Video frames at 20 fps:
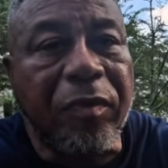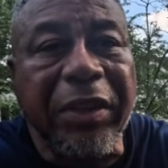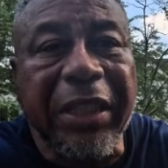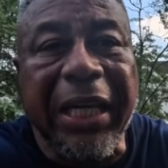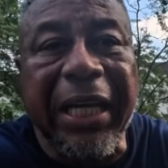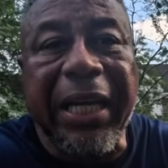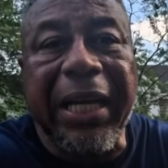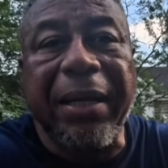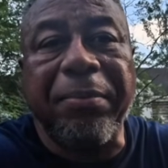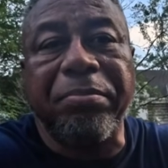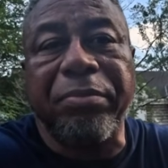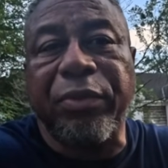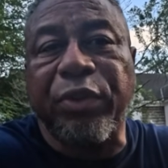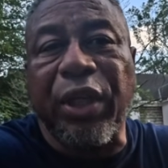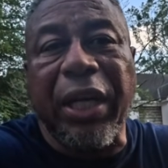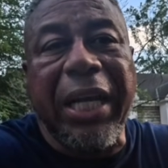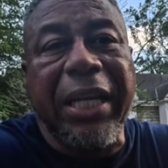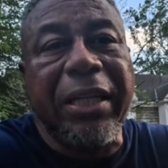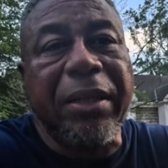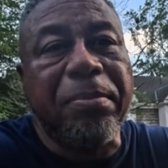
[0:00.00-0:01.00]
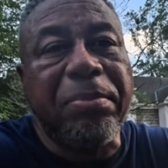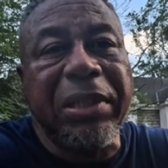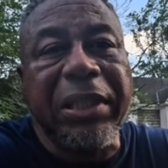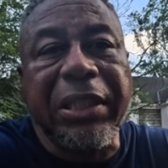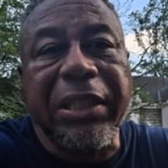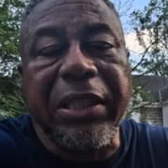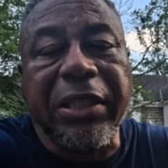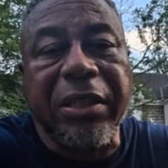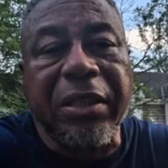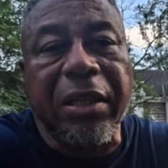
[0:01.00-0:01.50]
and I'm trying to
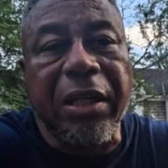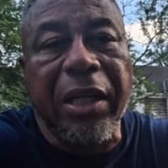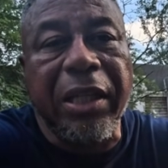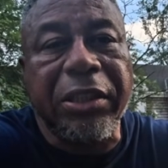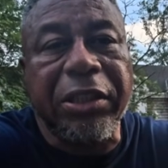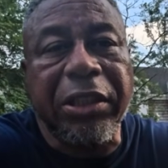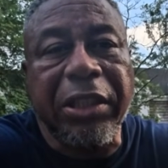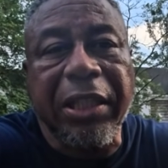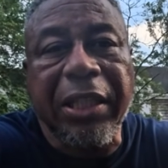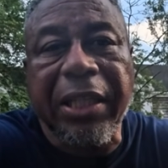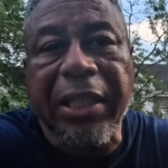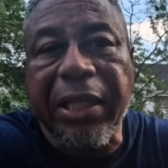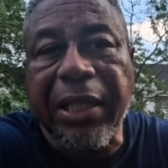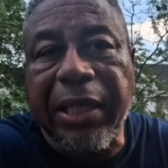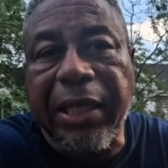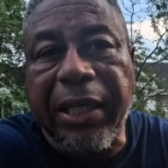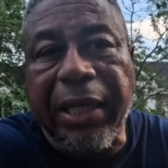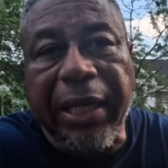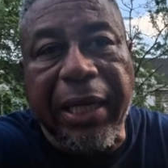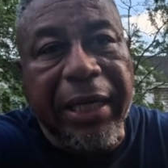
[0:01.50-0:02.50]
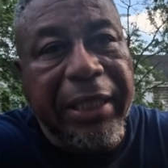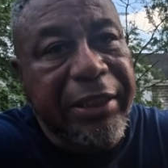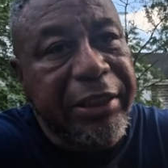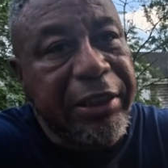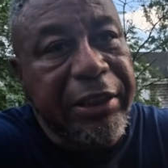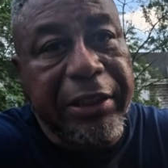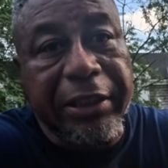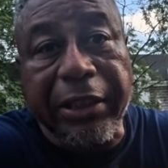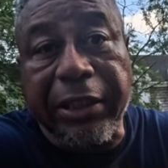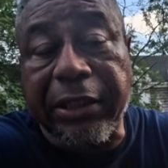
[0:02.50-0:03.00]
bleed this clutch, and
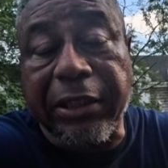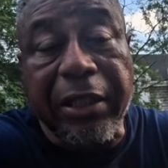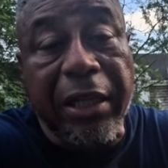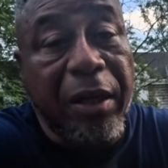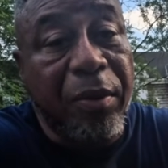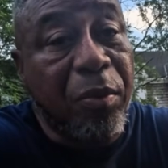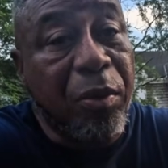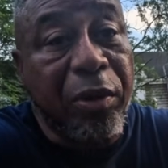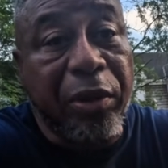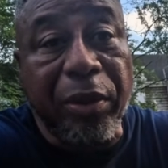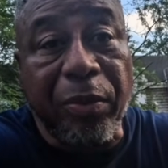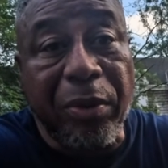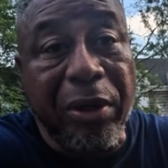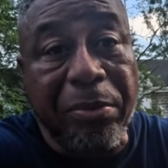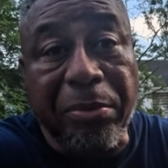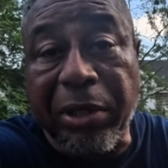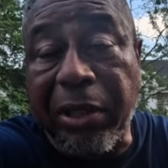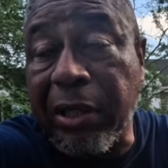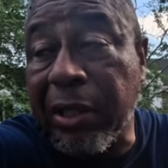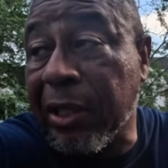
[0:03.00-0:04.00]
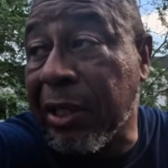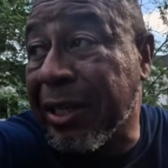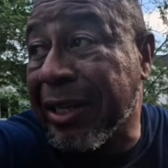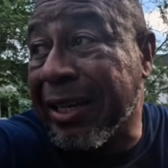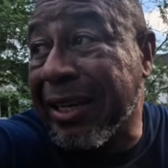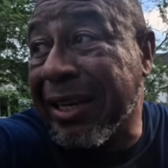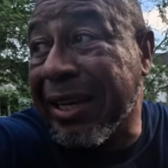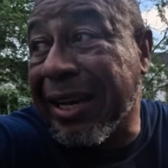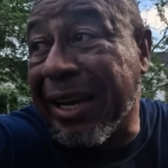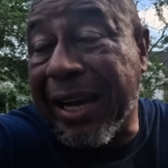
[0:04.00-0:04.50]
she's just not working with me.
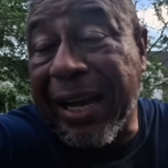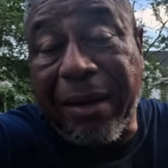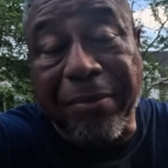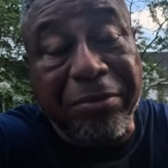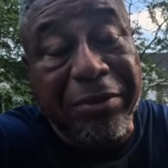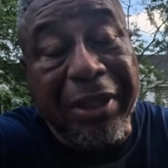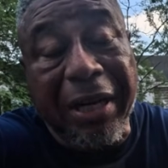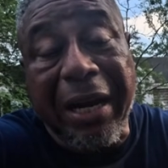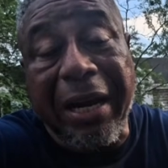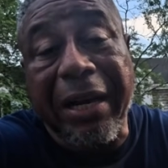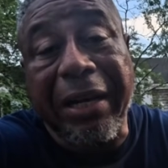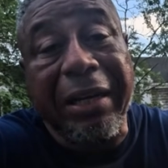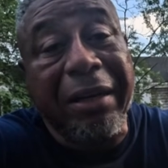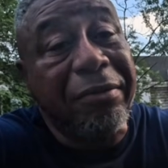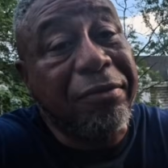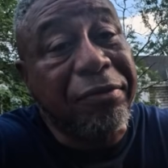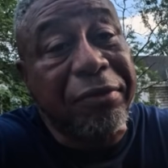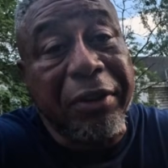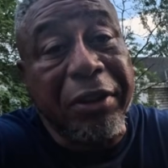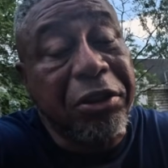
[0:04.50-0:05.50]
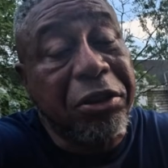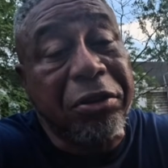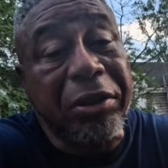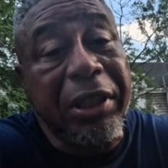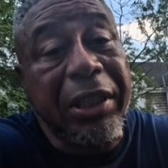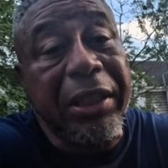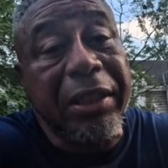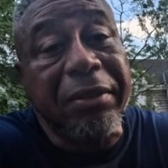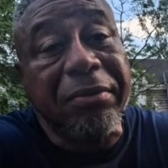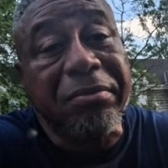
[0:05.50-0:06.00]
I'm tired, I'm
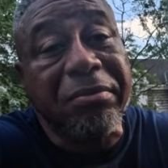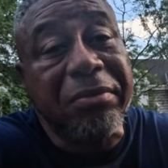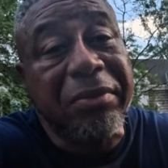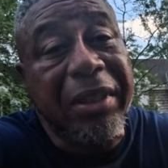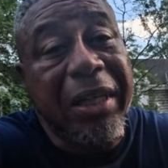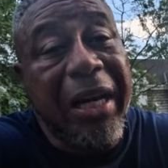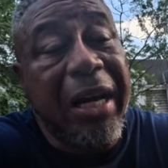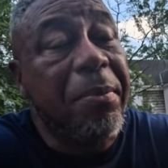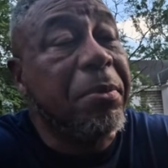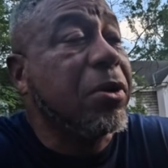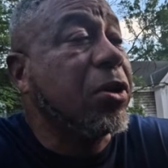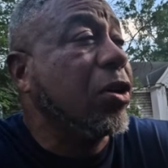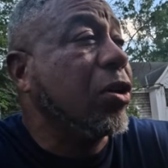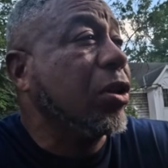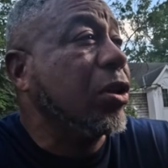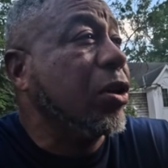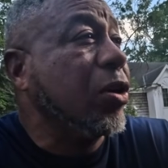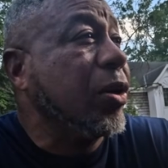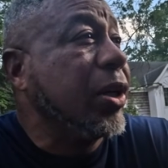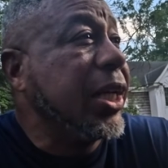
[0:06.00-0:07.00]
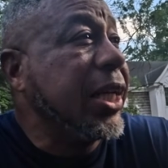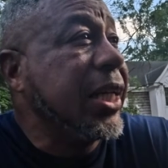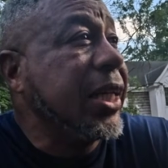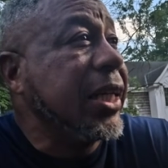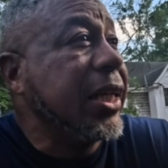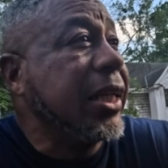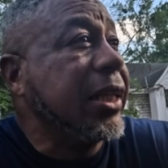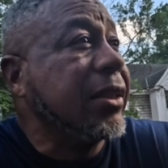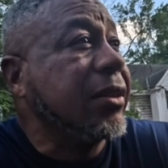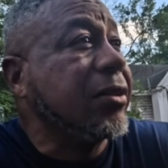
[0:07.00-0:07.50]
frustrated. I'm gonna go ahead
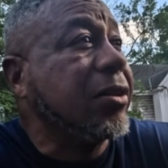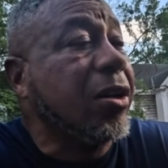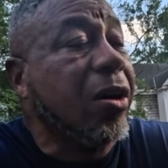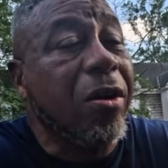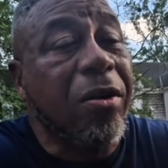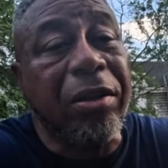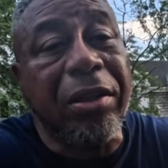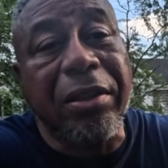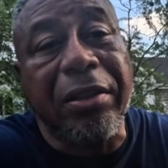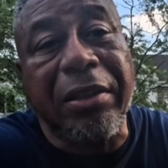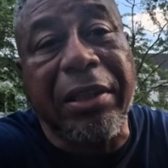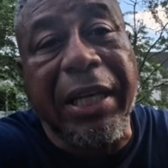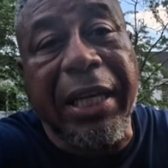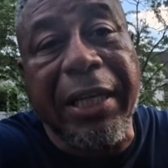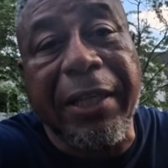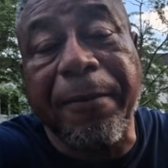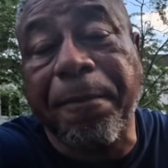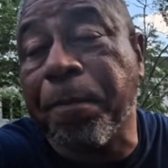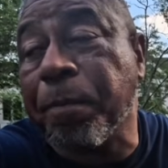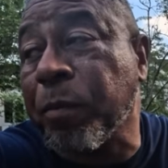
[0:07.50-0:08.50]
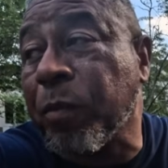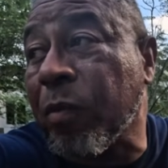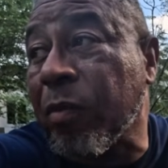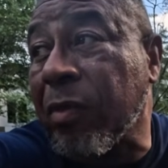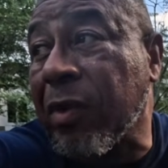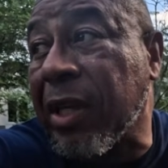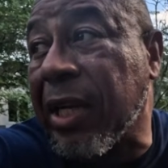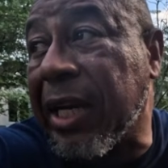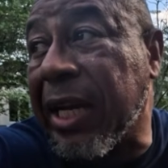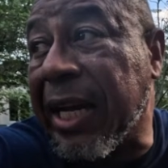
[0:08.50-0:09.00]
and call it a day
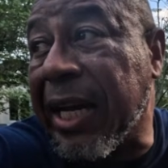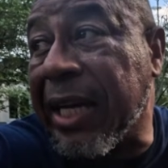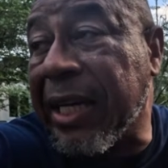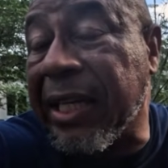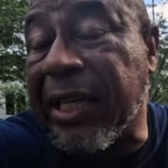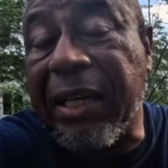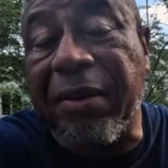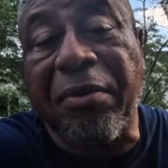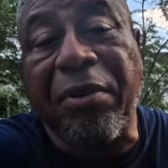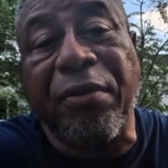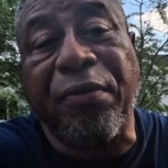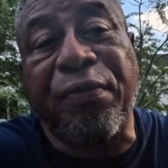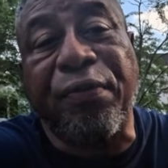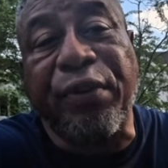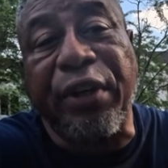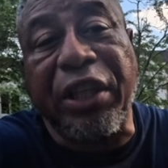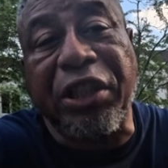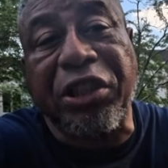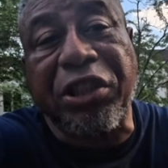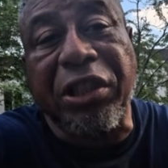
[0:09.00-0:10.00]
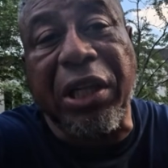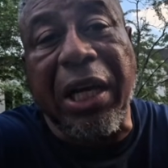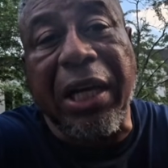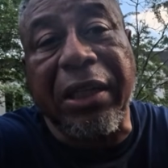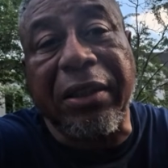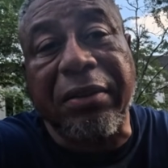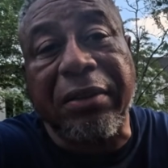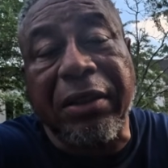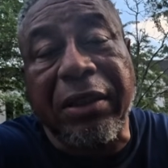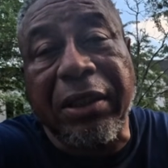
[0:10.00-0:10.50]
and give it a fresh shot
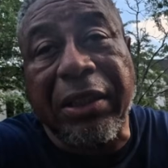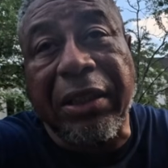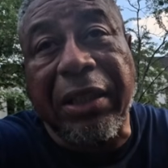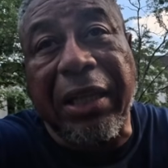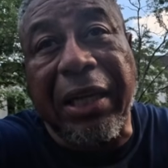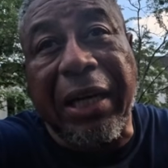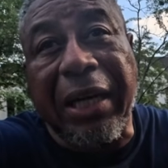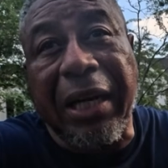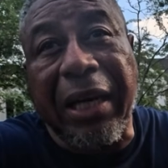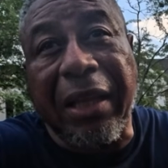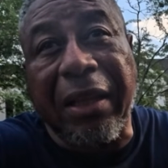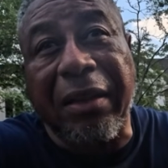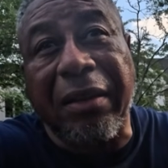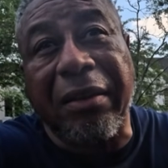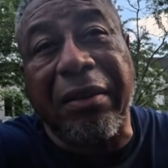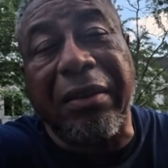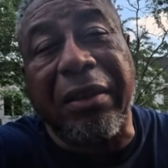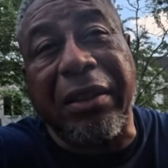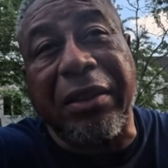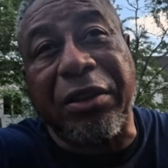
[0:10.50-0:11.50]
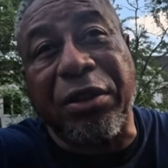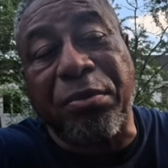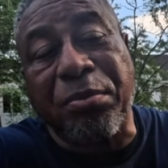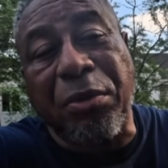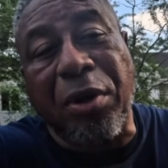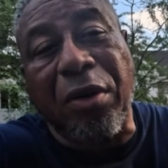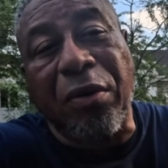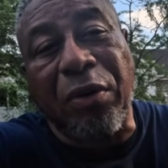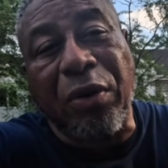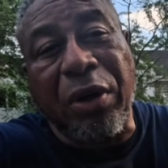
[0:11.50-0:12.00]
either
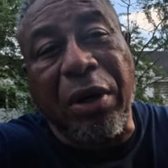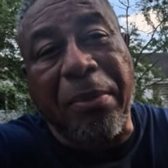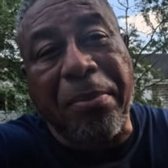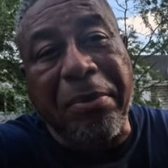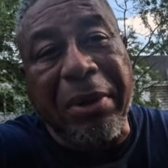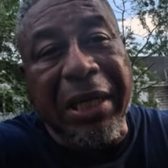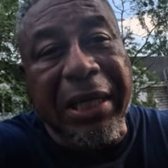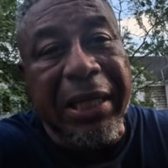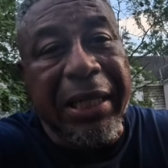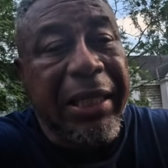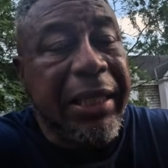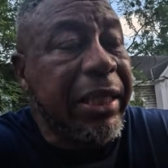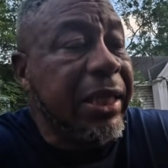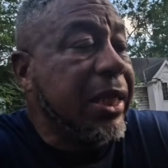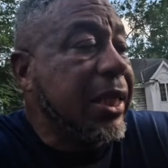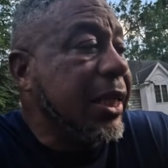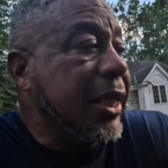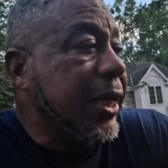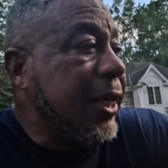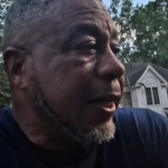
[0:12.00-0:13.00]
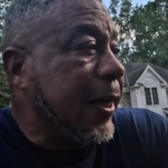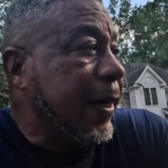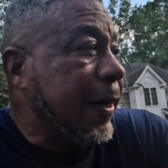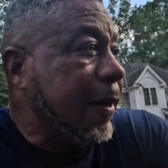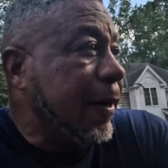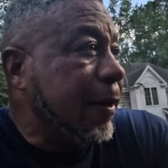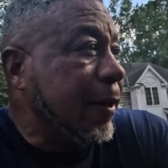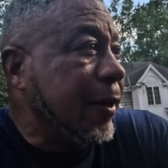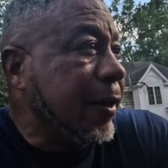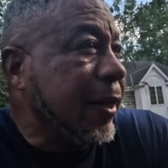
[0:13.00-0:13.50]
tomorrow or Monday.
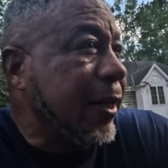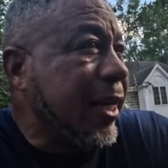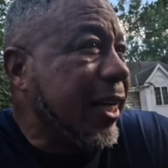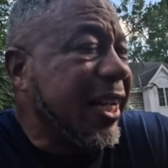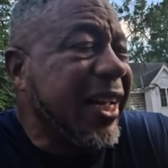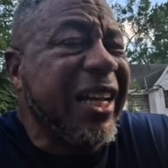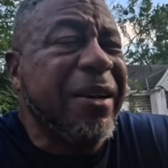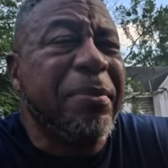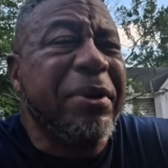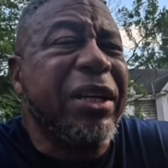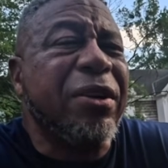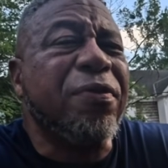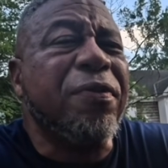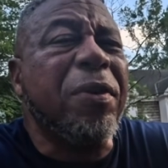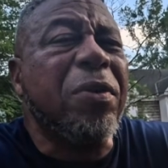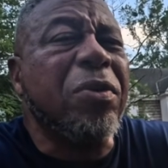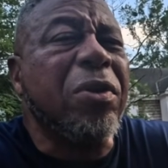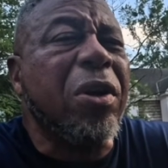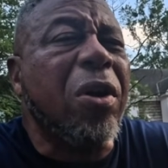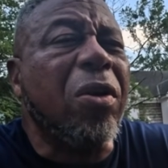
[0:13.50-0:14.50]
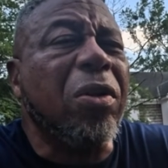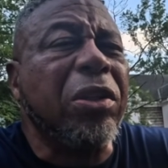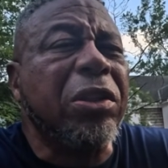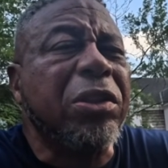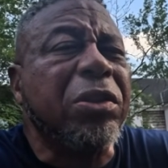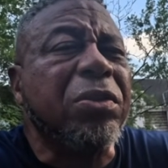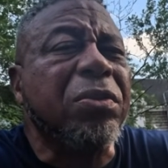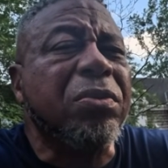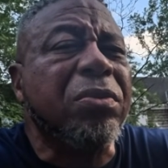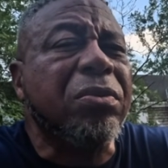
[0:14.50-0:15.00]
I gotta make a phone call or
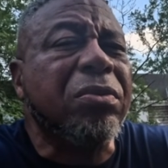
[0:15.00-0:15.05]
two